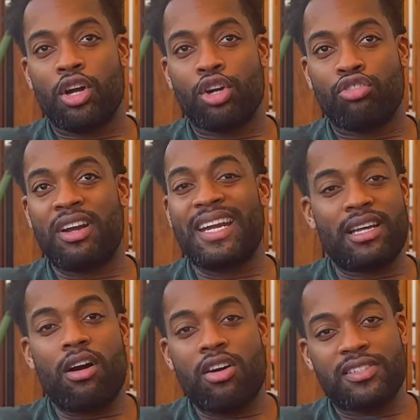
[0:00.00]
great that
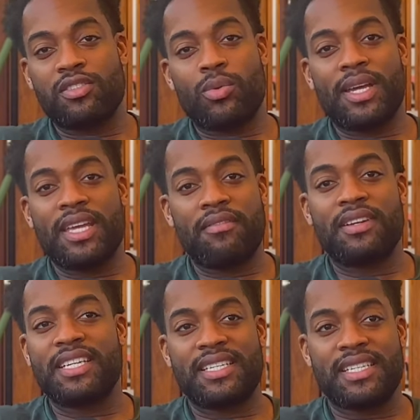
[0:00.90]
Arsenal are even
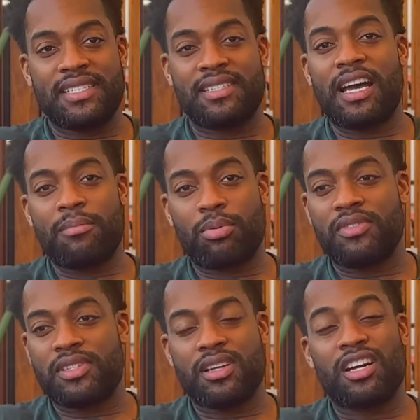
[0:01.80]
in these type of
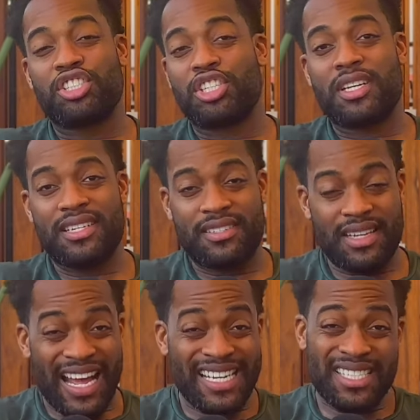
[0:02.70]
discussions,
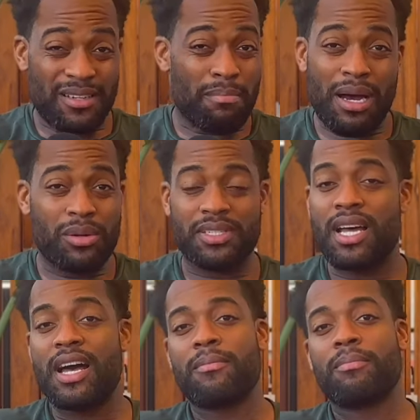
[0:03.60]
and it's about
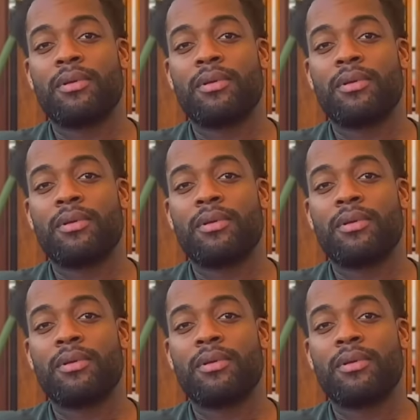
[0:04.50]
time.